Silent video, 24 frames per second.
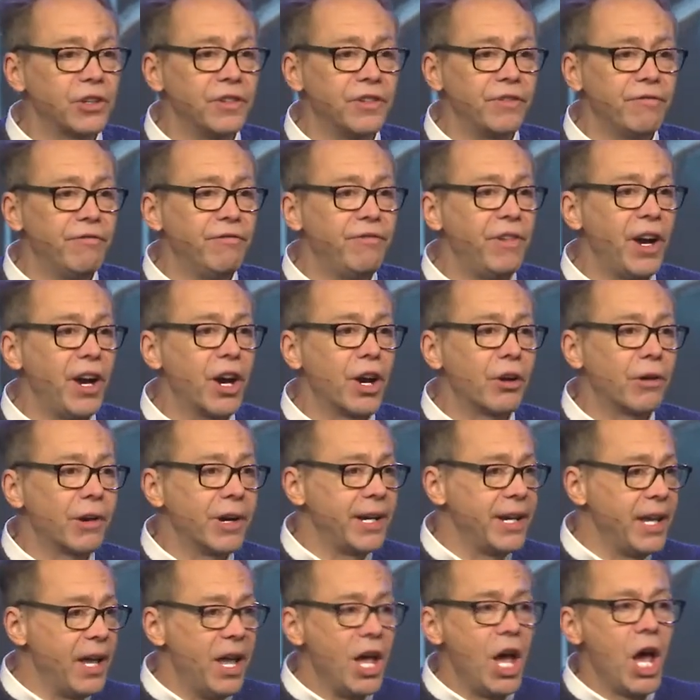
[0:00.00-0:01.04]
It's
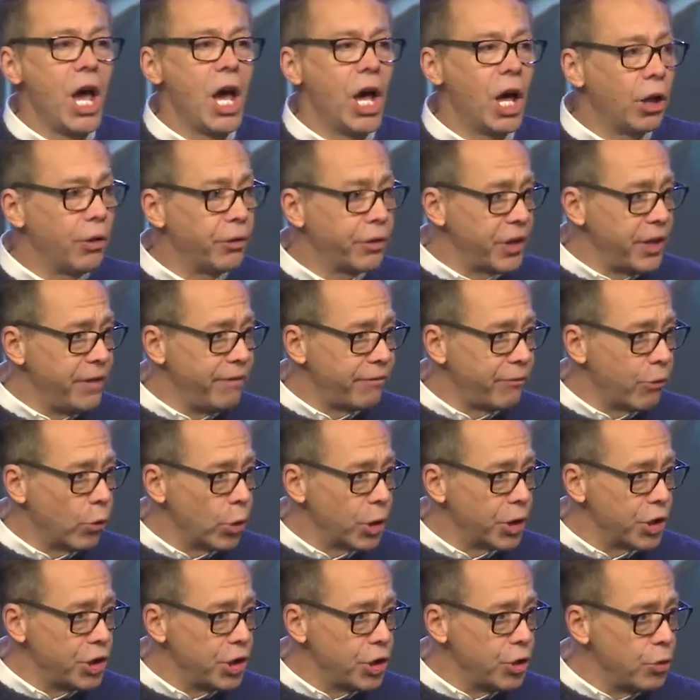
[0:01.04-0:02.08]
very healthy
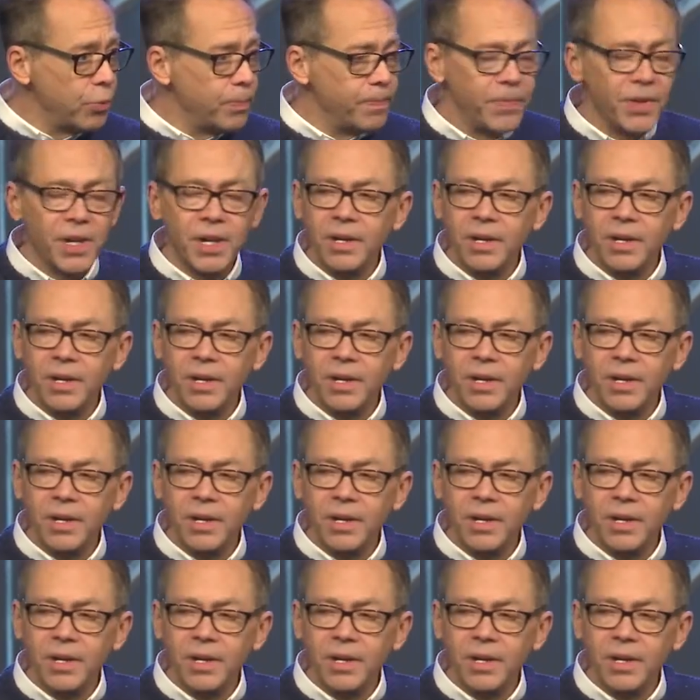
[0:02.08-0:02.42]
for you.